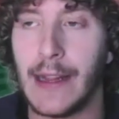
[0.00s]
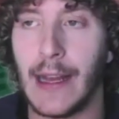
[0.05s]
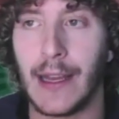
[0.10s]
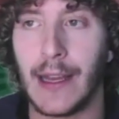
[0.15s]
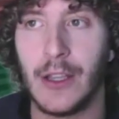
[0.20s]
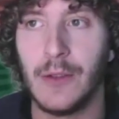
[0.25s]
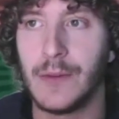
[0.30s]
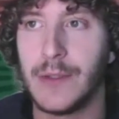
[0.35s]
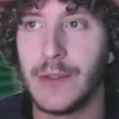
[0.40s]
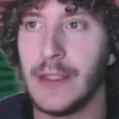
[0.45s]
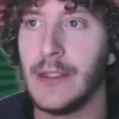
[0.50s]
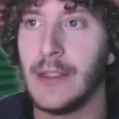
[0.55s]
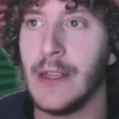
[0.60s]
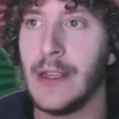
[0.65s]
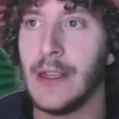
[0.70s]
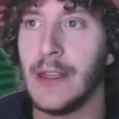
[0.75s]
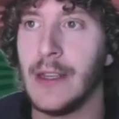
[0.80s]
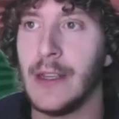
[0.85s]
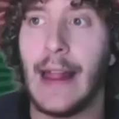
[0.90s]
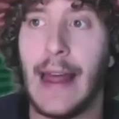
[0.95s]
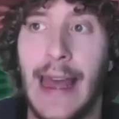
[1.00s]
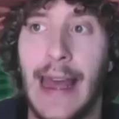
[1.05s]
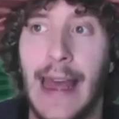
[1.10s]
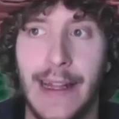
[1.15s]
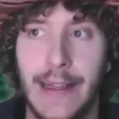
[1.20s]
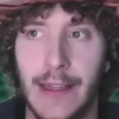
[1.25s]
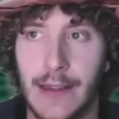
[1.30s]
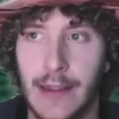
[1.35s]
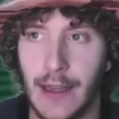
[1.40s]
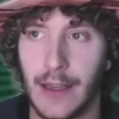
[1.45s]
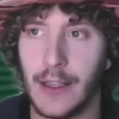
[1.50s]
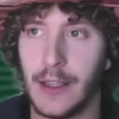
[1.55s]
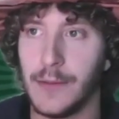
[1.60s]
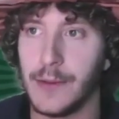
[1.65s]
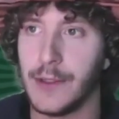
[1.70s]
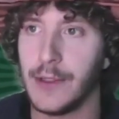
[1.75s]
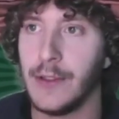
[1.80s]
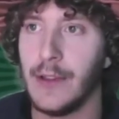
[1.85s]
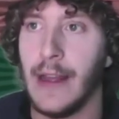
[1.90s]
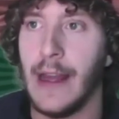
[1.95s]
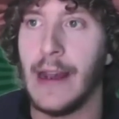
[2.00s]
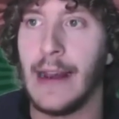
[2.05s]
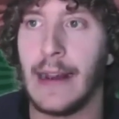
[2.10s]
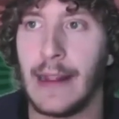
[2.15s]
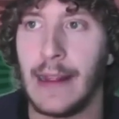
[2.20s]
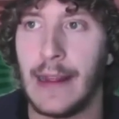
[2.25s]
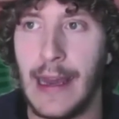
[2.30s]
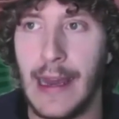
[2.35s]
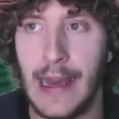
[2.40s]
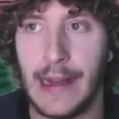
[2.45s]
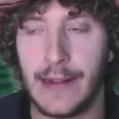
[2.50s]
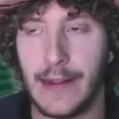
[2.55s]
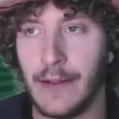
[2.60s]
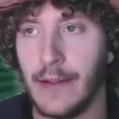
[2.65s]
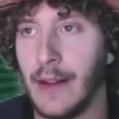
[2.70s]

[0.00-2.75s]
a Qctl edit, a Qctl get and